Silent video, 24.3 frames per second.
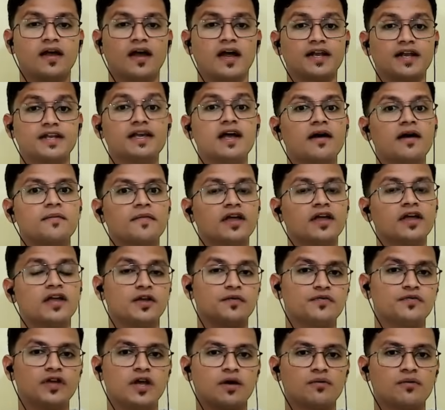And yeah,
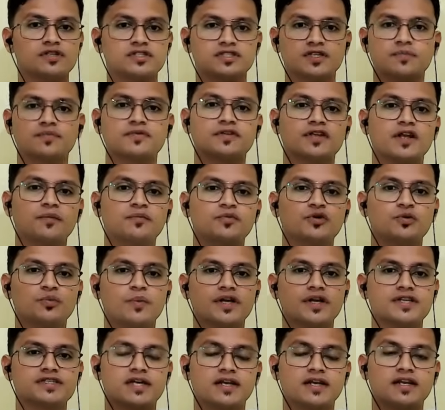if you haven't subscribed to
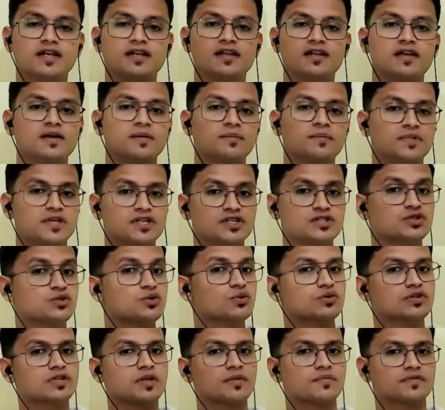my channel, please
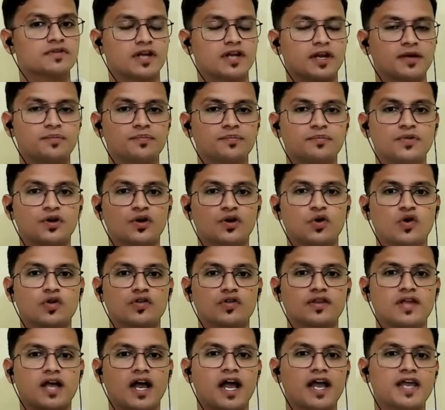do subscribe,
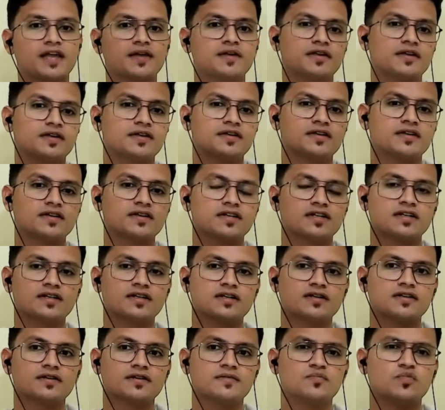because I
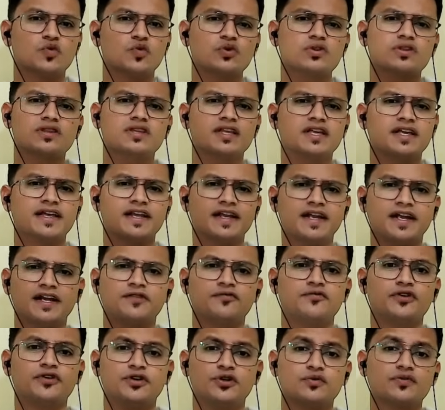most
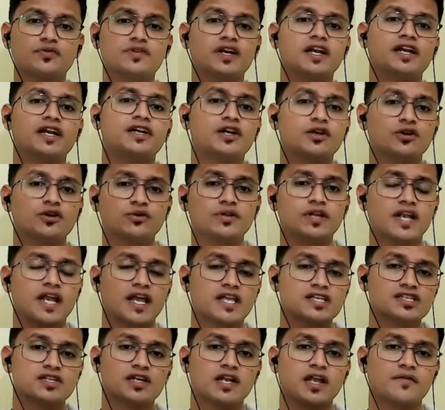create videos related to the
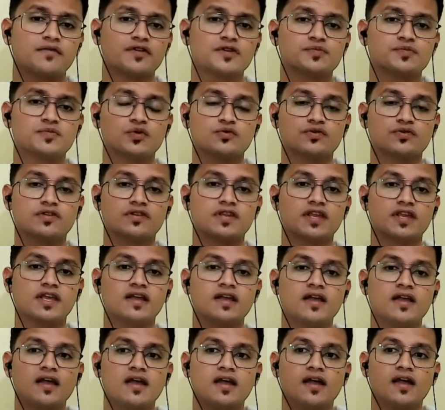natural language
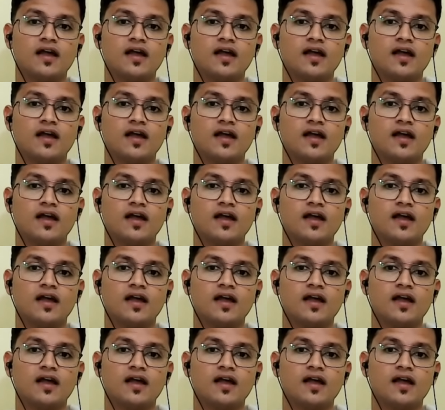processing,